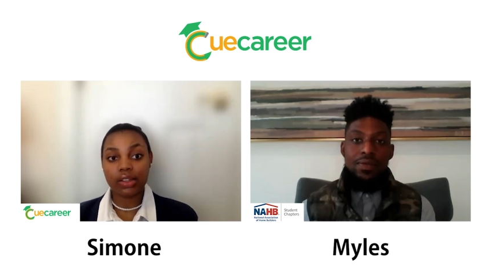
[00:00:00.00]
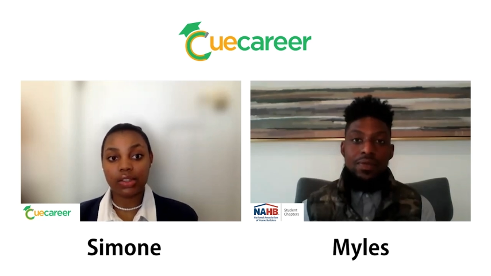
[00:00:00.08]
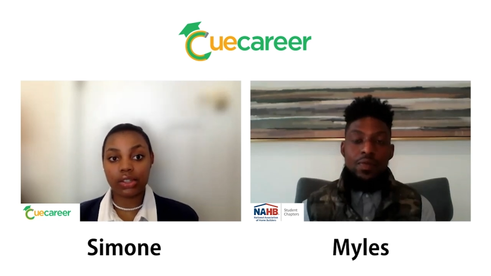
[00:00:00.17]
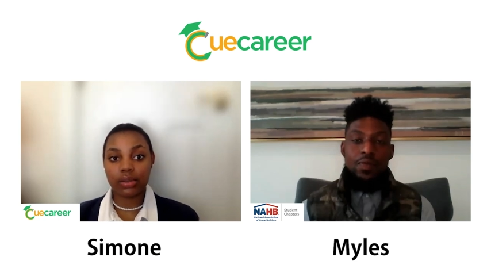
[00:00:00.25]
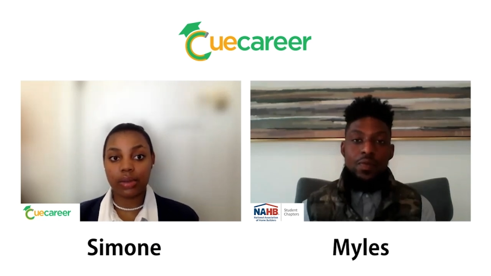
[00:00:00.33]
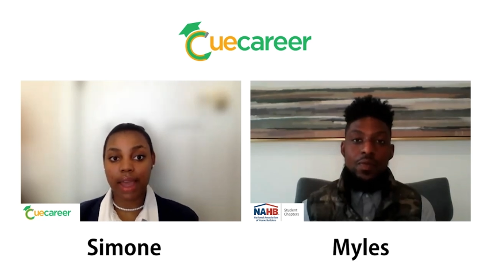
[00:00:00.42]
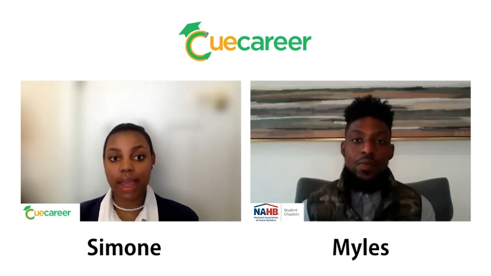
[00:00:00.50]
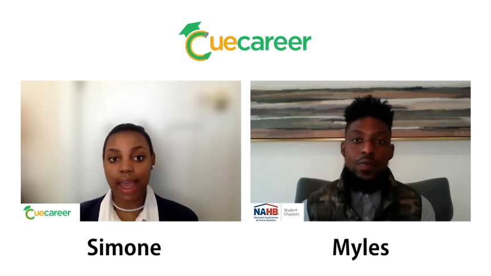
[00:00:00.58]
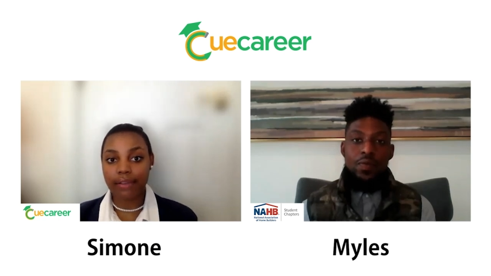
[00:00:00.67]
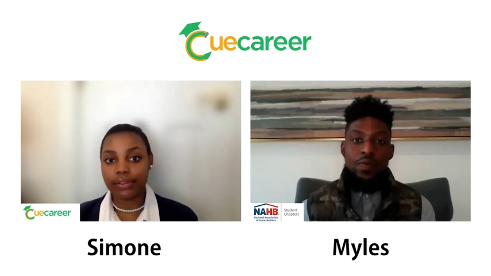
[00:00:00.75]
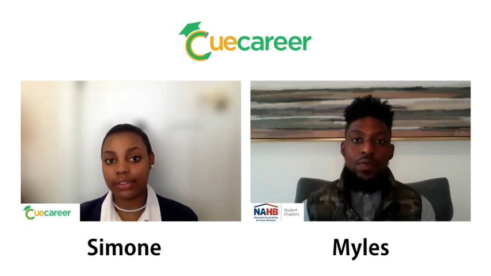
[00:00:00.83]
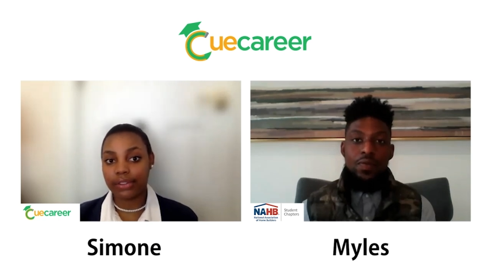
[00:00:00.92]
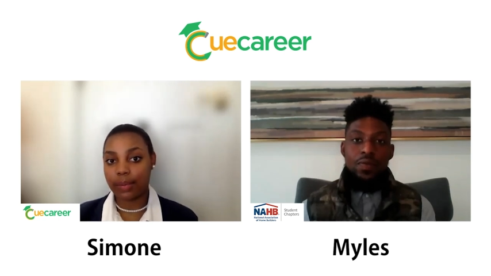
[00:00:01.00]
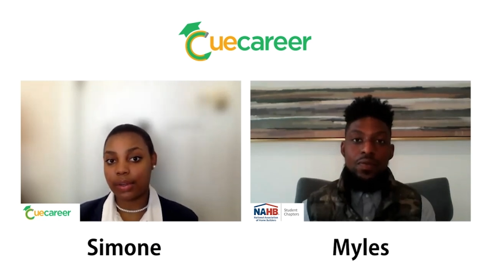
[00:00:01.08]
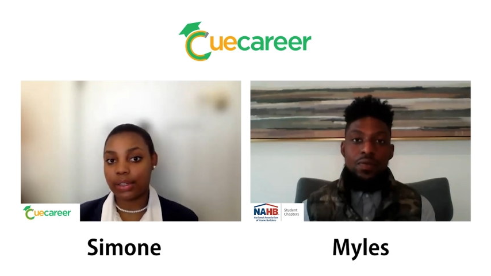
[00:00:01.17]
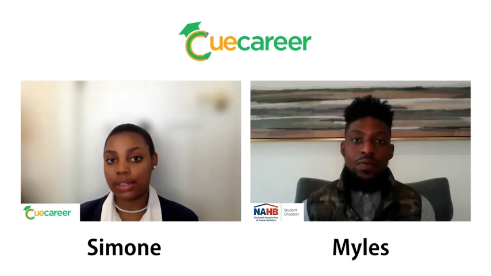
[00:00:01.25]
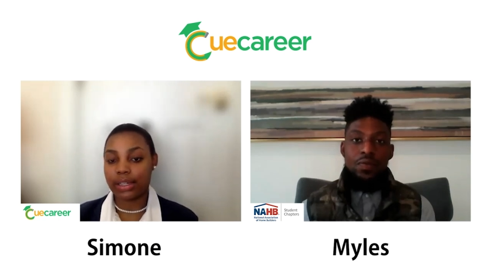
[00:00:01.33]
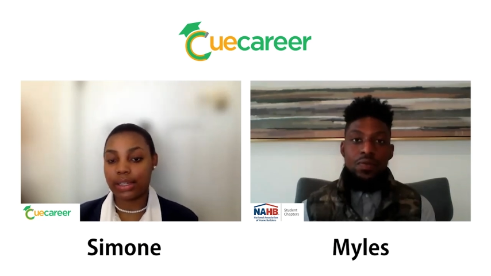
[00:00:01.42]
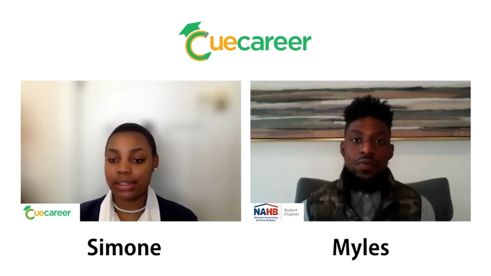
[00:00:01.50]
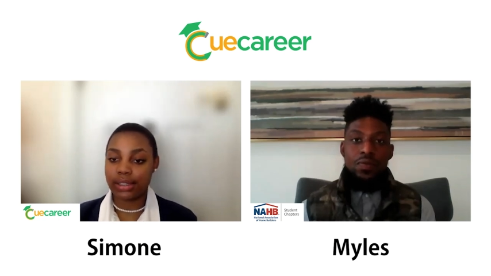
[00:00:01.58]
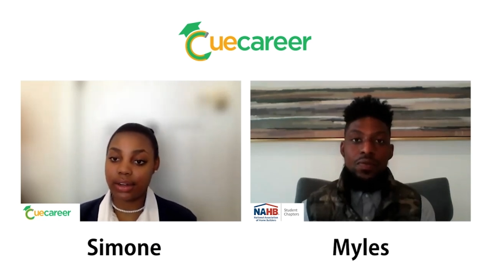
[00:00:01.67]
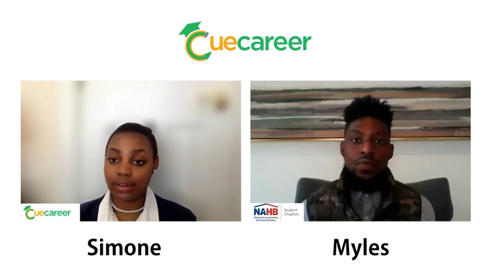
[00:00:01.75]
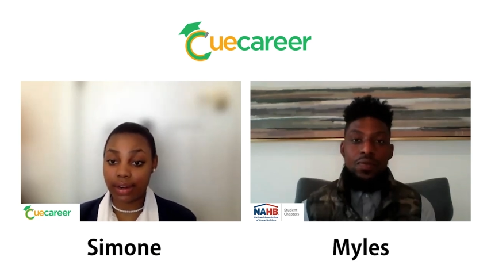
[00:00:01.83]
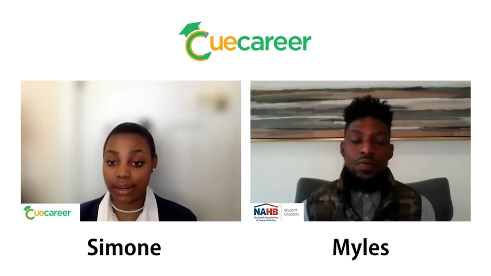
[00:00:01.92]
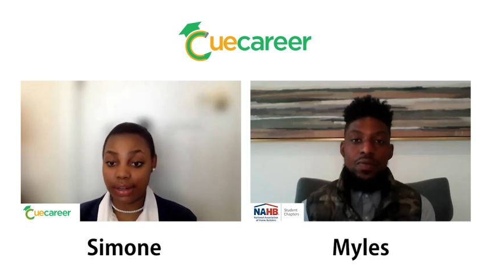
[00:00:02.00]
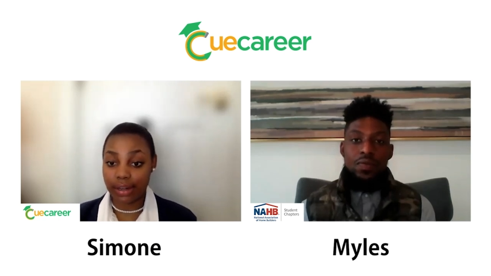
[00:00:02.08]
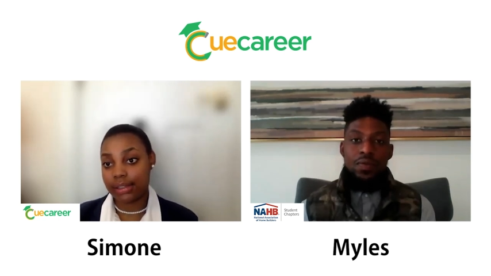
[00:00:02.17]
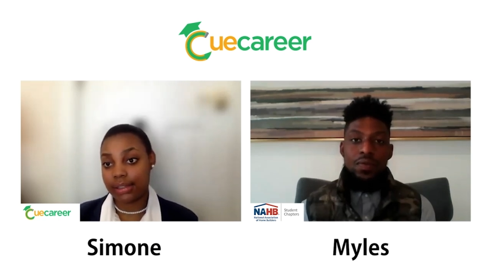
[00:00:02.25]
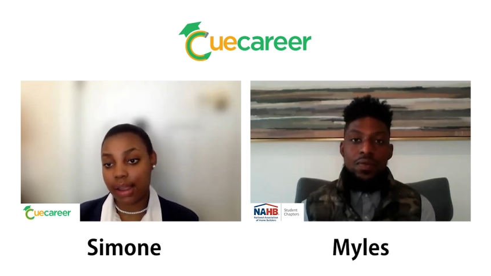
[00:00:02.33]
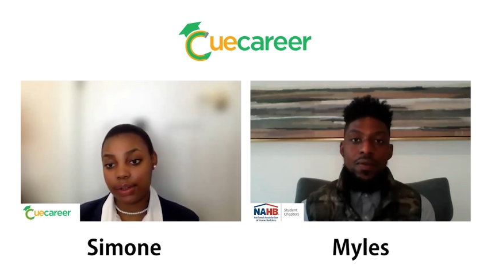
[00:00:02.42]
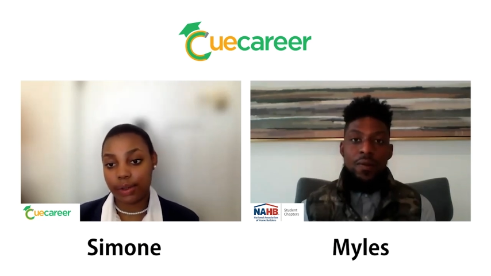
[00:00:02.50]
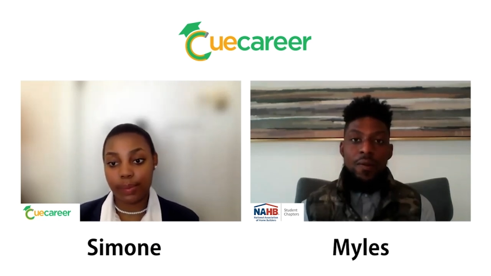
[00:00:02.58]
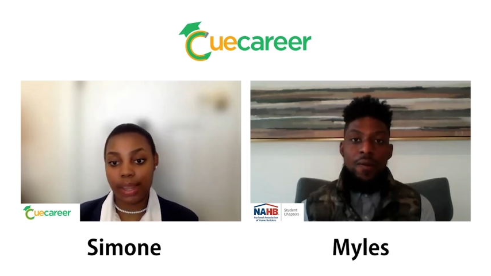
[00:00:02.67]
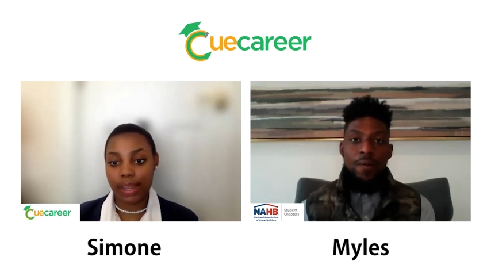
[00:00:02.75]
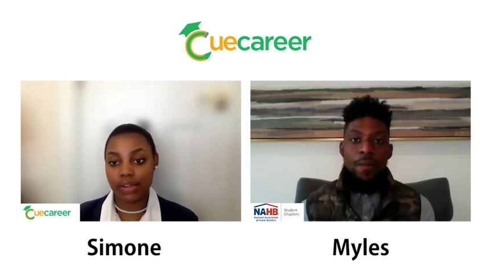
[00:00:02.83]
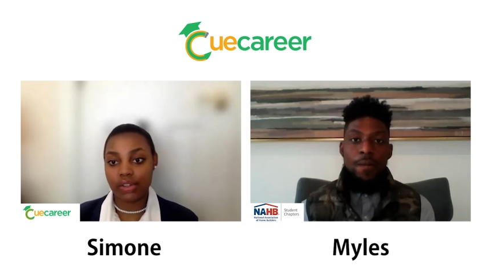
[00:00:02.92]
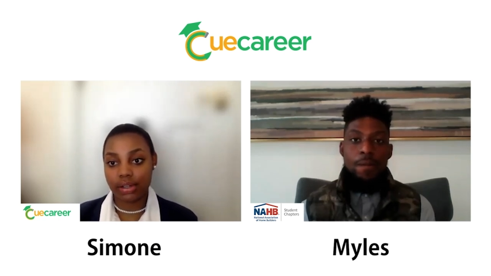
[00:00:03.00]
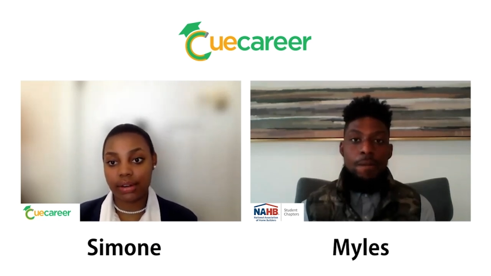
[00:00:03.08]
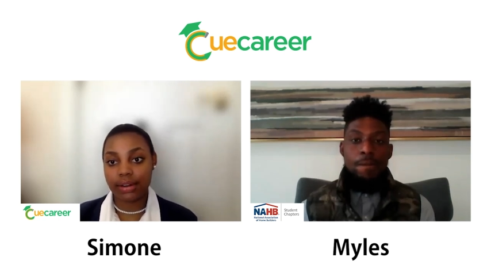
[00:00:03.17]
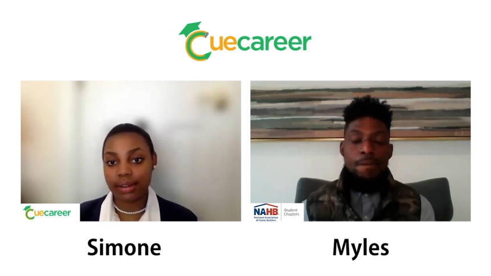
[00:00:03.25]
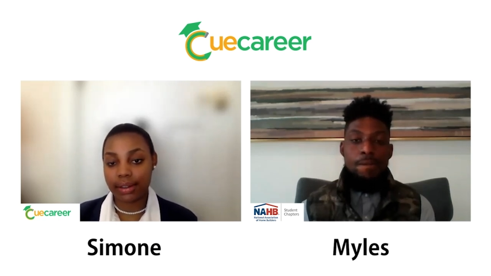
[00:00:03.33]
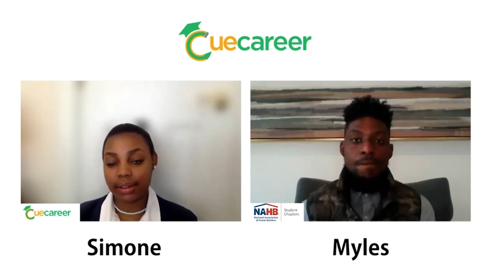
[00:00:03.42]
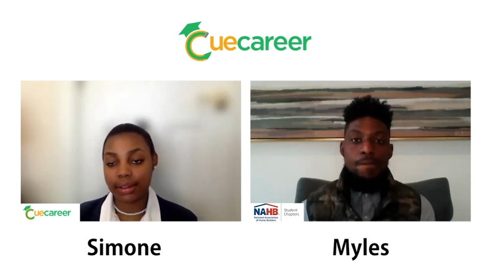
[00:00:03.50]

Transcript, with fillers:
Speaker 1: do you have for someone considering this occupation?